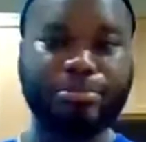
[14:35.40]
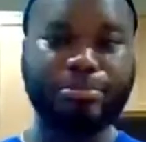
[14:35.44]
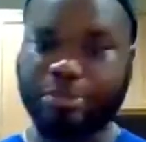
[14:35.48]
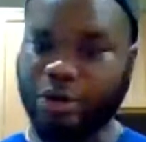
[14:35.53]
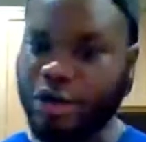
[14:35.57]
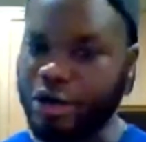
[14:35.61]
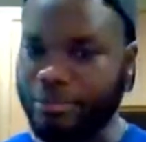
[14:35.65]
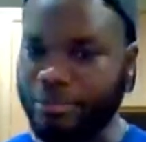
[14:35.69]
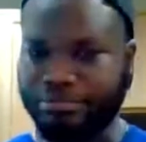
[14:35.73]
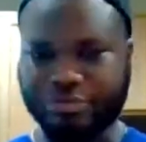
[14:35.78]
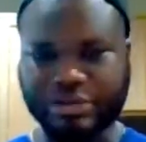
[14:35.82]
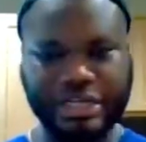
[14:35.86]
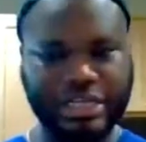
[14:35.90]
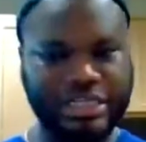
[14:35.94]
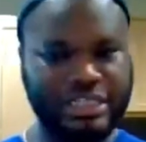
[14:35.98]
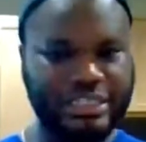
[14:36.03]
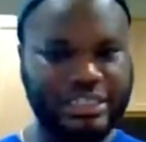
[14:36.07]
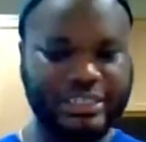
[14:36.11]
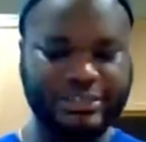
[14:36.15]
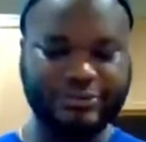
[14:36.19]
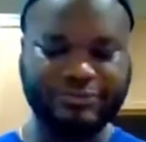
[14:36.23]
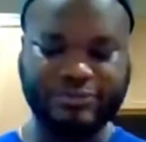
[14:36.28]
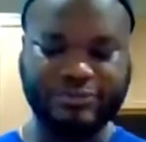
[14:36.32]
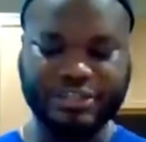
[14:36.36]

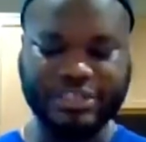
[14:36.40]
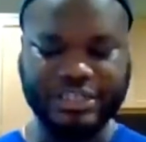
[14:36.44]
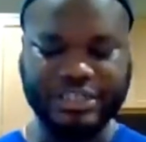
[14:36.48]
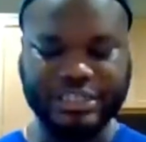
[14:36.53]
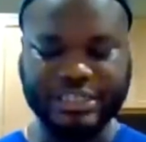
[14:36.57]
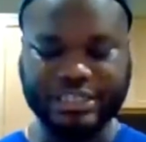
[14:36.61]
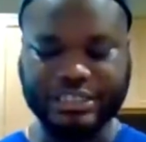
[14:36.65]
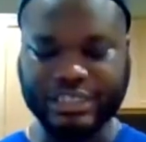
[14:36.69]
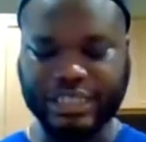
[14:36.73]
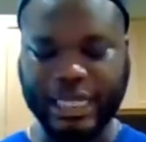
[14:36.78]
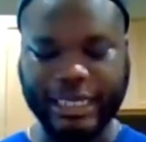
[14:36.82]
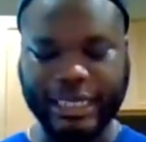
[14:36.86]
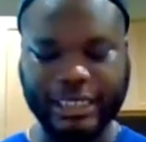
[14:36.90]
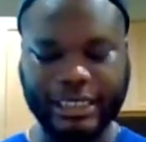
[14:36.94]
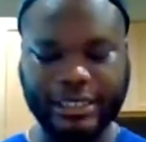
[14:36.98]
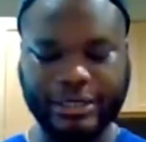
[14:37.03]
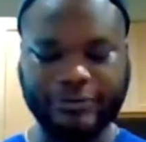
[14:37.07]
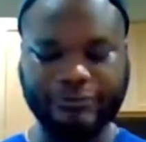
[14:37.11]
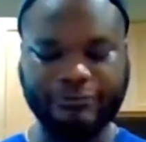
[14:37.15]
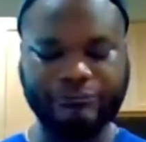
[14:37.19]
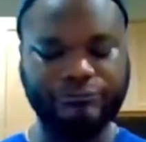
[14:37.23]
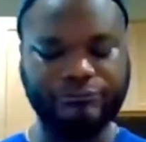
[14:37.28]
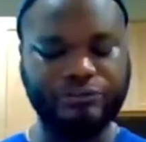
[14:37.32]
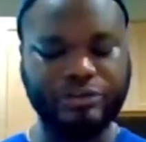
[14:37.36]
comprehensively is
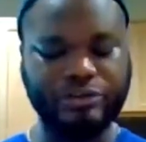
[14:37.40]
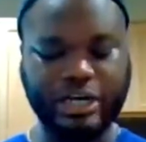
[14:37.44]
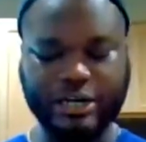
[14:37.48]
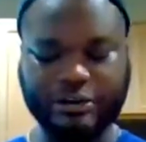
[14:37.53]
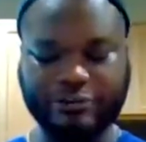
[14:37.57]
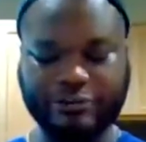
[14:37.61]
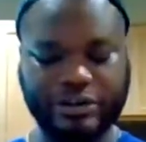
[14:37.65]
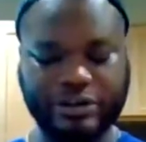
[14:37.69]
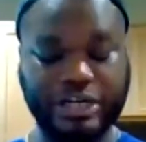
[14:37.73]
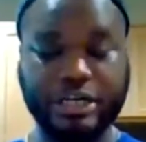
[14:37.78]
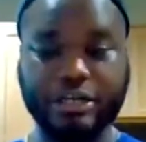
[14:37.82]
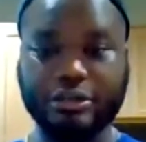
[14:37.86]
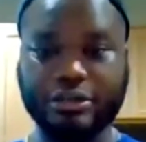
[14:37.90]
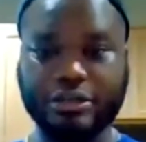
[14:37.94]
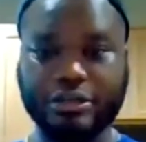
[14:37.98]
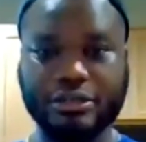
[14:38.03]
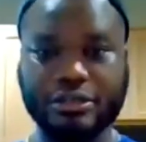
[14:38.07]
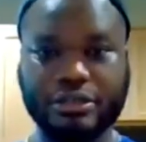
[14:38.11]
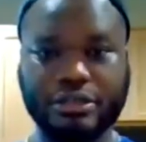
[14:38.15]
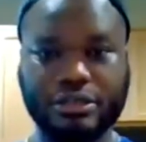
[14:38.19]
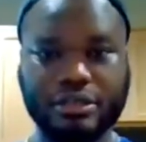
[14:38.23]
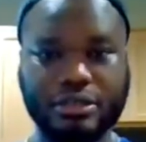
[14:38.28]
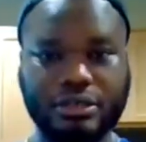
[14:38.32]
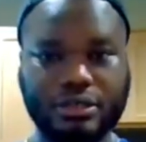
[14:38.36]
very, very
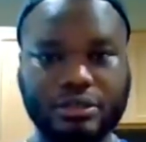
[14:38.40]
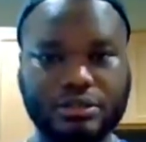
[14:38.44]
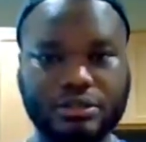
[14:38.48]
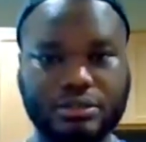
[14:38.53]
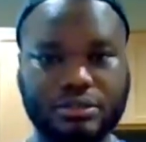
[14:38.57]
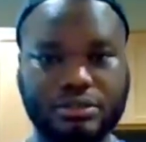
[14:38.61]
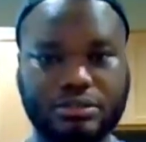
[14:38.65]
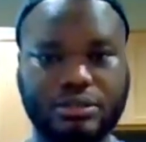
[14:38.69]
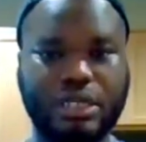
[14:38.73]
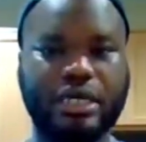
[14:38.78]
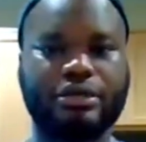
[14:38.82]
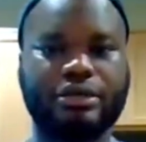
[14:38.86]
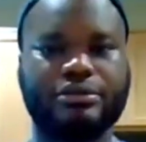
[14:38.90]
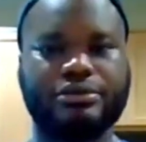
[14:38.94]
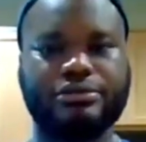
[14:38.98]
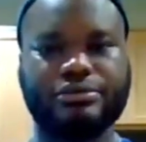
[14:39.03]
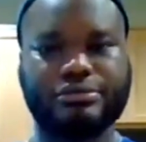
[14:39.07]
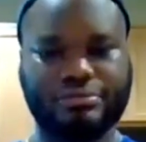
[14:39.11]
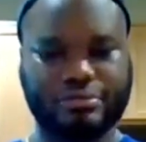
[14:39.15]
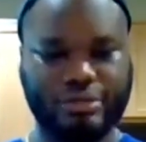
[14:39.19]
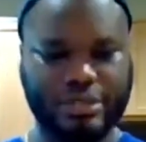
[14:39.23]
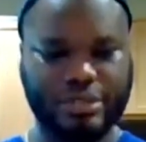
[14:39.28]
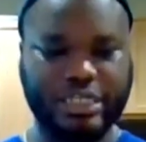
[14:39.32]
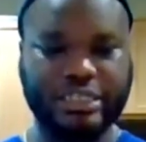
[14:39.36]
good to
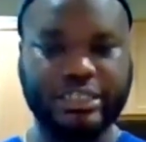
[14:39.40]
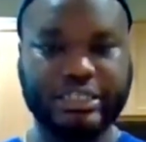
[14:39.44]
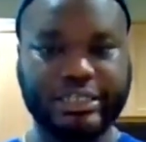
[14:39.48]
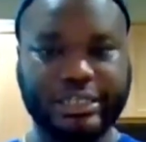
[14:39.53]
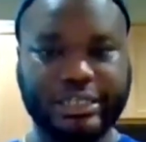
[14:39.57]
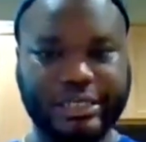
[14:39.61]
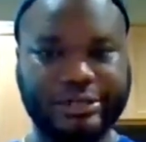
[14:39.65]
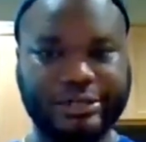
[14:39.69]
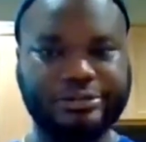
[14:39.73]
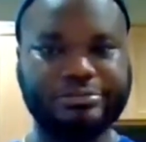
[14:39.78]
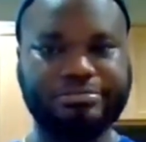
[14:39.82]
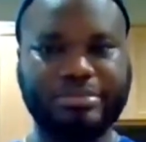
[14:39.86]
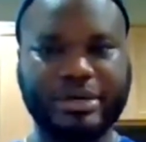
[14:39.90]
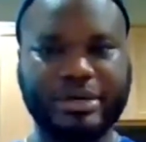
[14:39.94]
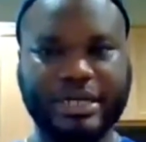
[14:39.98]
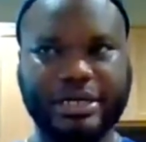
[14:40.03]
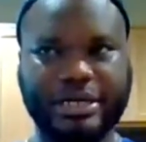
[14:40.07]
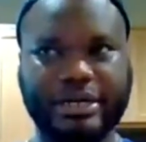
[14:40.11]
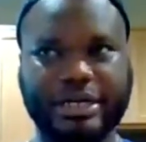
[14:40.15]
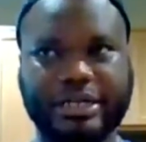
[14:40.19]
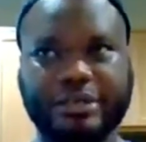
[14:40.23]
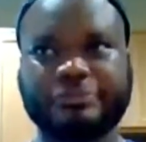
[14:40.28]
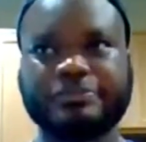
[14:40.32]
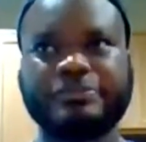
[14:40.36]
getting a good batter.
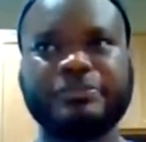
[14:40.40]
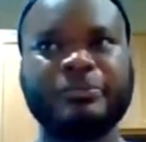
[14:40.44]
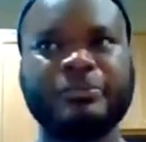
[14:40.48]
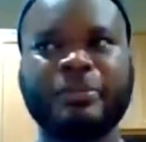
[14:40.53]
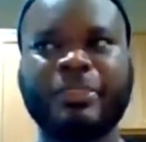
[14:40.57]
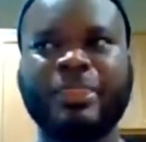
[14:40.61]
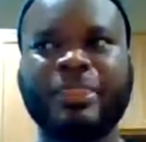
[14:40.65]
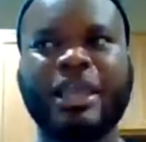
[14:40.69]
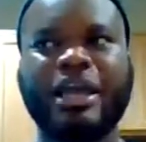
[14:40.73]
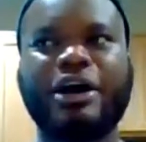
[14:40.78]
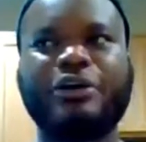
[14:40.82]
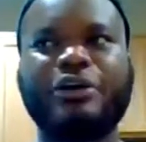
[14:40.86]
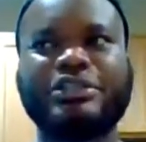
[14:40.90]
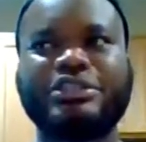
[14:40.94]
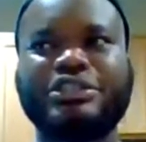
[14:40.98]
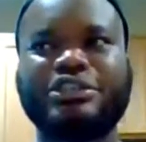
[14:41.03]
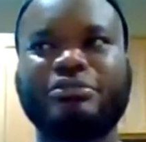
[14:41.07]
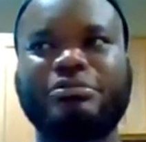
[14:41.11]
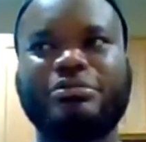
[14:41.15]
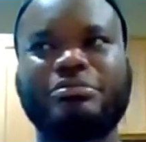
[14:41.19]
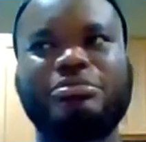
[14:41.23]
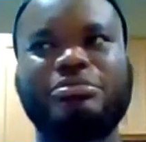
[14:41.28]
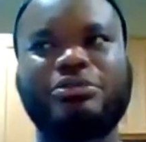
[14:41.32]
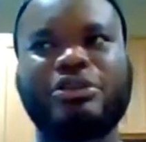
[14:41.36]
And I always
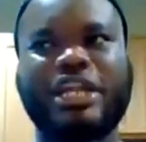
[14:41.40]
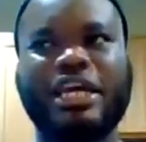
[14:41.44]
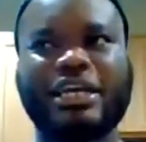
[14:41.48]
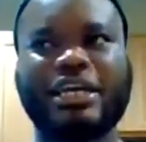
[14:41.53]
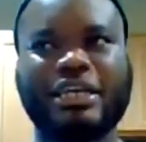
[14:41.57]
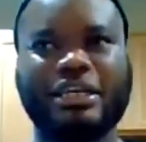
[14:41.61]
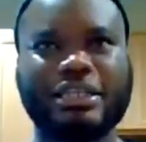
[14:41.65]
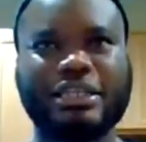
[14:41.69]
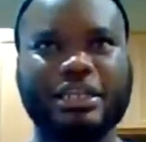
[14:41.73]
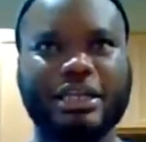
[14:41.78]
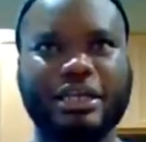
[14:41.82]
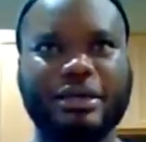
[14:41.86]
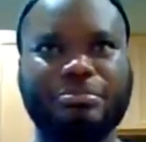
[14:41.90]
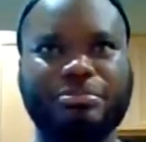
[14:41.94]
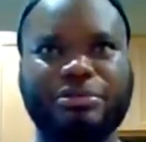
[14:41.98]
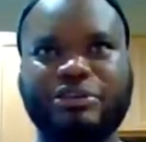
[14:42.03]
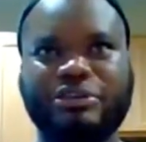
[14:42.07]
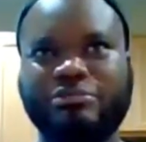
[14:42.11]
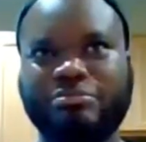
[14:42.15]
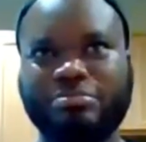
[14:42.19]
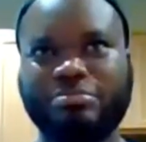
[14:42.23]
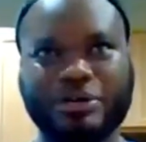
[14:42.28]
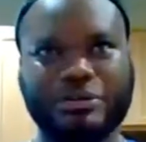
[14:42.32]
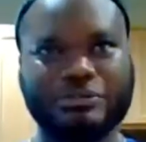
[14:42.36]
tell people
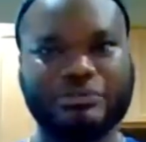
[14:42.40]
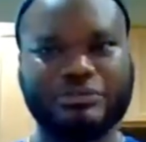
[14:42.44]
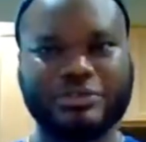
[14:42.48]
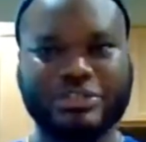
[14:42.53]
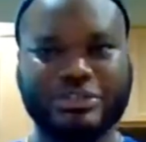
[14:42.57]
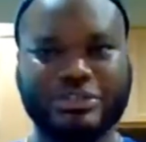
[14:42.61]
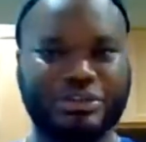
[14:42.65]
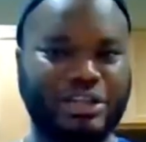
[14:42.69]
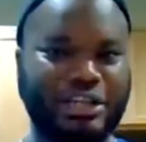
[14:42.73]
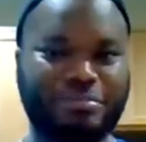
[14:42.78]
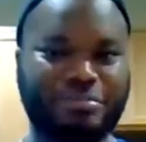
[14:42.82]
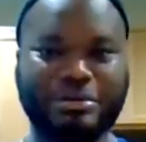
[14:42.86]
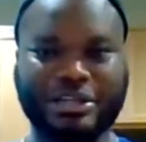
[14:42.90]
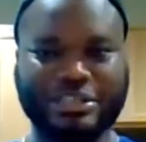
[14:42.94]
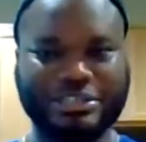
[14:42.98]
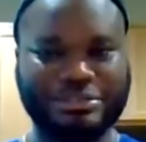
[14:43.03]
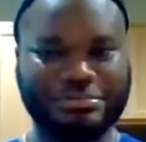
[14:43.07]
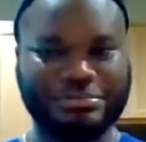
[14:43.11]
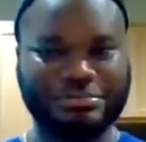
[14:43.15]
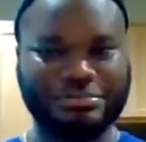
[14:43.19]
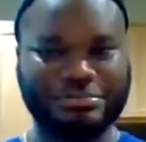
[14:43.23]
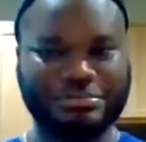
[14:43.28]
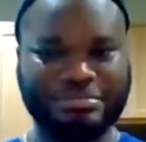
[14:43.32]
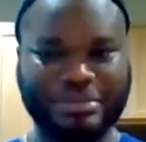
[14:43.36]
puff puff is all about
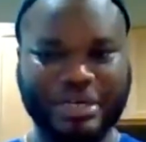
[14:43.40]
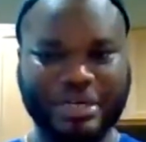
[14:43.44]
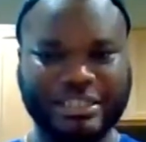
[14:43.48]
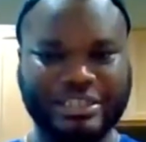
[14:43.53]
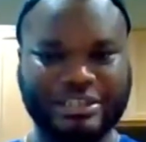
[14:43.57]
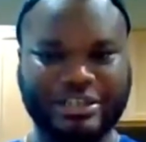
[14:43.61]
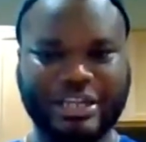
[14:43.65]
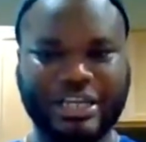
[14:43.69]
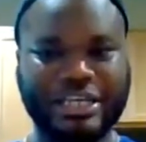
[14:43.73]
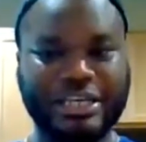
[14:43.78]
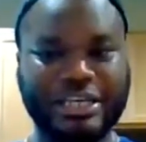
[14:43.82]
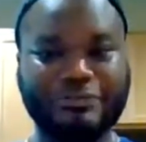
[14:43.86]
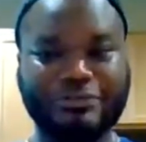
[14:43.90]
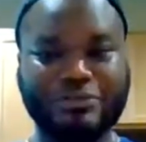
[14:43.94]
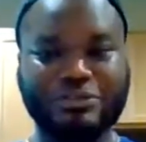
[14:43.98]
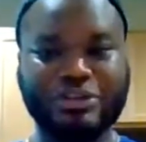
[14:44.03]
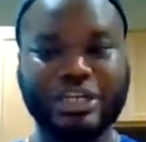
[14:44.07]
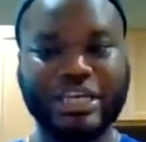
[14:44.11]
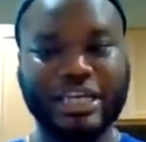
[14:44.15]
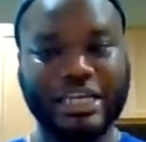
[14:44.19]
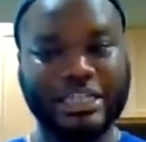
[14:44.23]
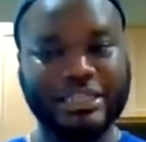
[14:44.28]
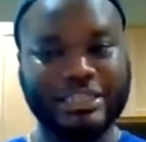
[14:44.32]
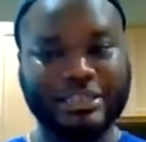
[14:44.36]
the batter. If
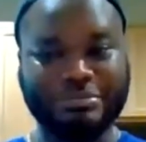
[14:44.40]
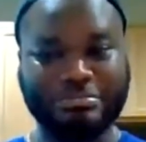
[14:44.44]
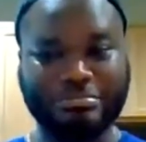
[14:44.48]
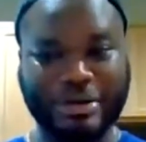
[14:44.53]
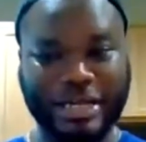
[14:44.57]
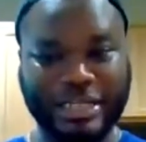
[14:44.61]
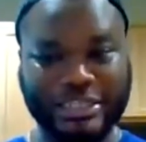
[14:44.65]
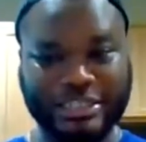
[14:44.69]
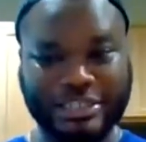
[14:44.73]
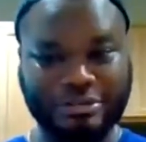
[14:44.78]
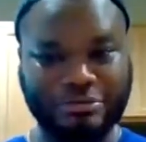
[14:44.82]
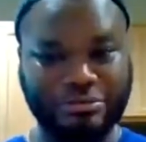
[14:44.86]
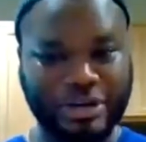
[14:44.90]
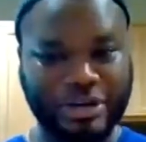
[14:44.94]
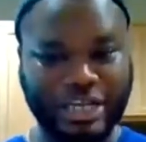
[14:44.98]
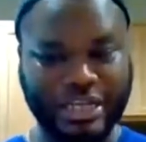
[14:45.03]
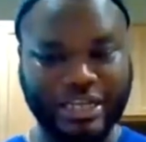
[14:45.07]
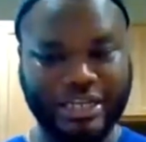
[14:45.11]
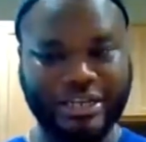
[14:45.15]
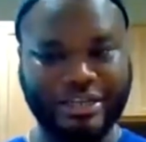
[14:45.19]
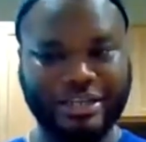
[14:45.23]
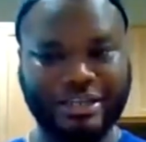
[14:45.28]
you get the batter right,